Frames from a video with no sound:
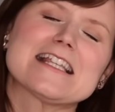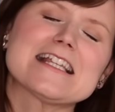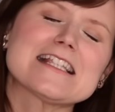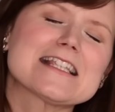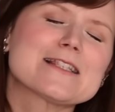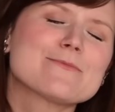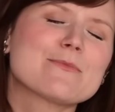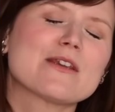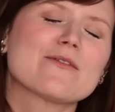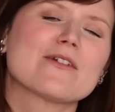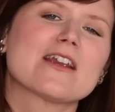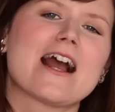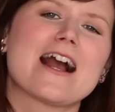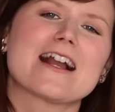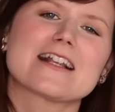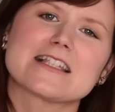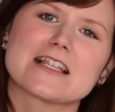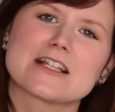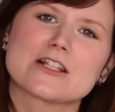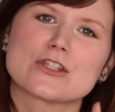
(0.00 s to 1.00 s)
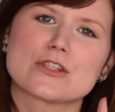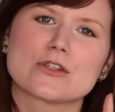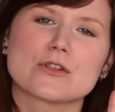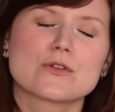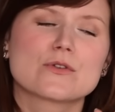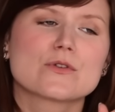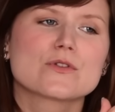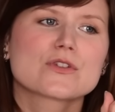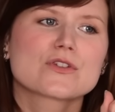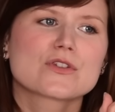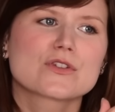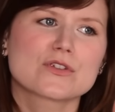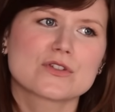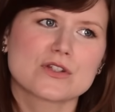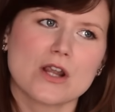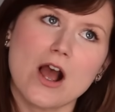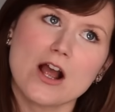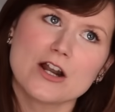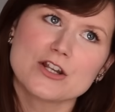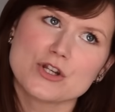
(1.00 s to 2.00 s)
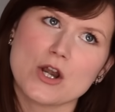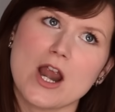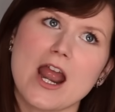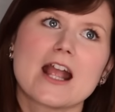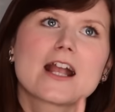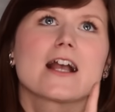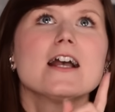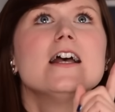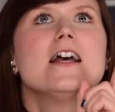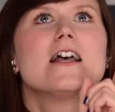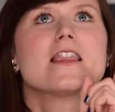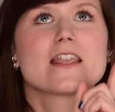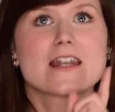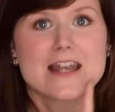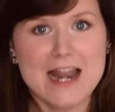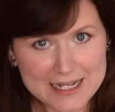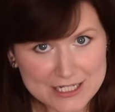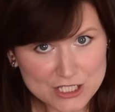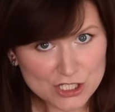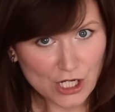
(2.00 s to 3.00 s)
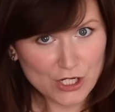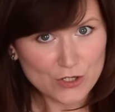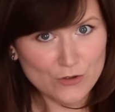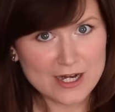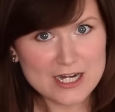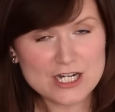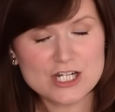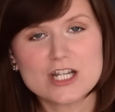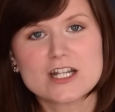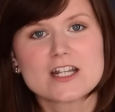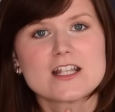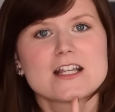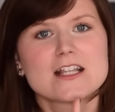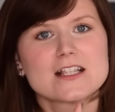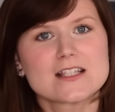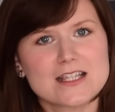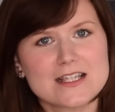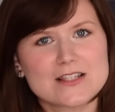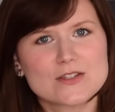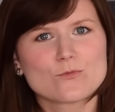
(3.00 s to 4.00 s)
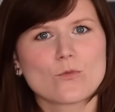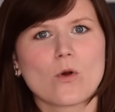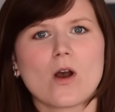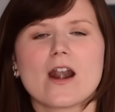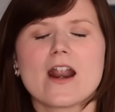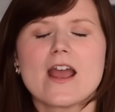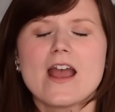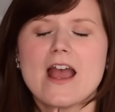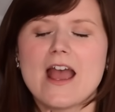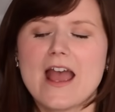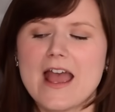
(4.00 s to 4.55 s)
This is me reacting to Star Trek The Next Generation, Season 1,